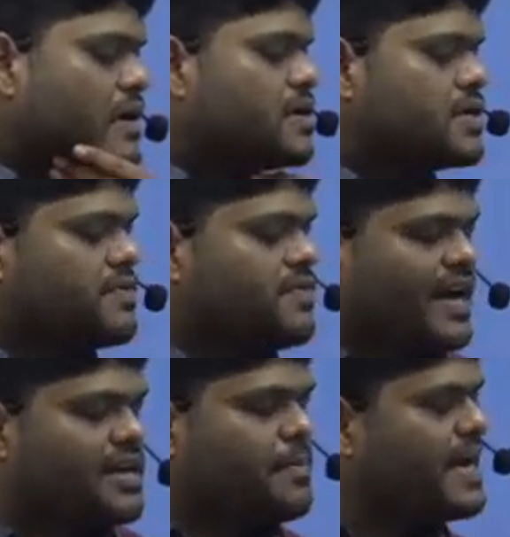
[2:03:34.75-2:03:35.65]

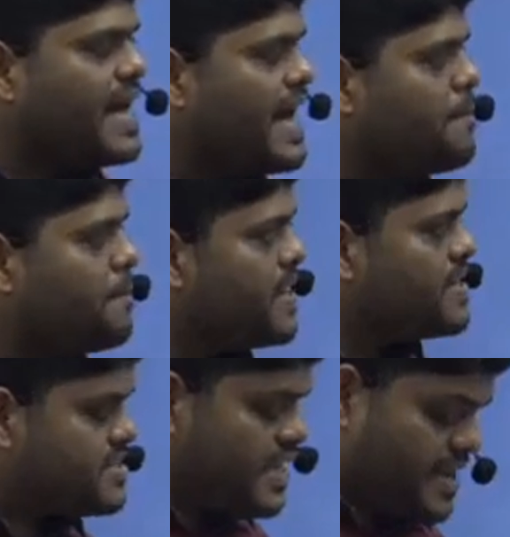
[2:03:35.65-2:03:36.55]
divided by m
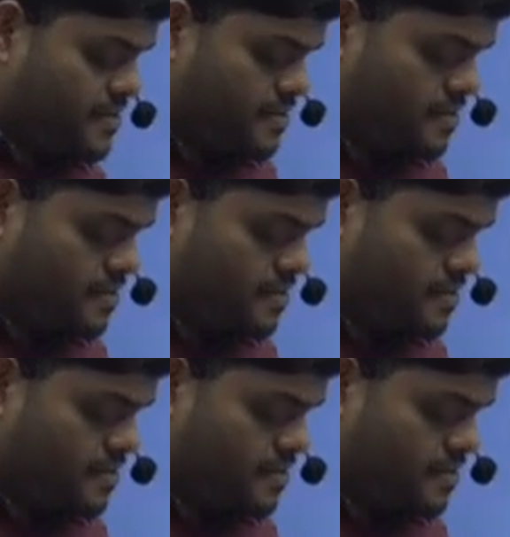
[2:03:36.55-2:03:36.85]
plus n